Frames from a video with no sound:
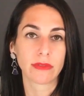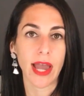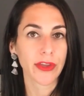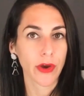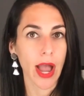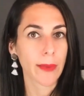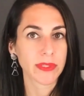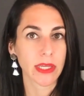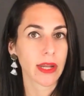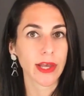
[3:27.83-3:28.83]
get your apps
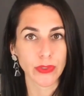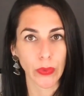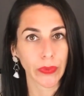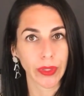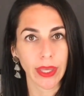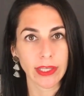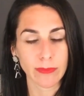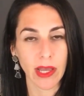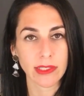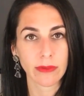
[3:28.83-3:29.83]
in as early as
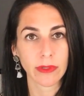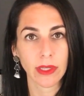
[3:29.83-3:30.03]
possible.